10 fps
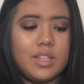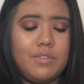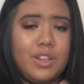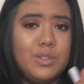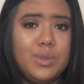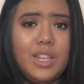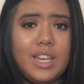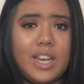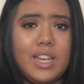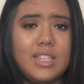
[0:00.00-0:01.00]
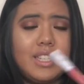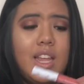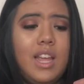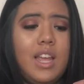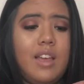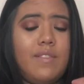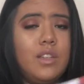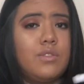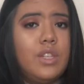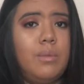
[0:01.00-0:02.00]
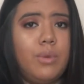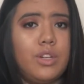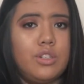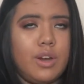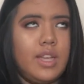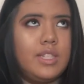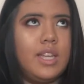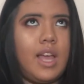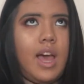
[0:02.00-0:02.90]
It feels really nice, feels really moisturizing.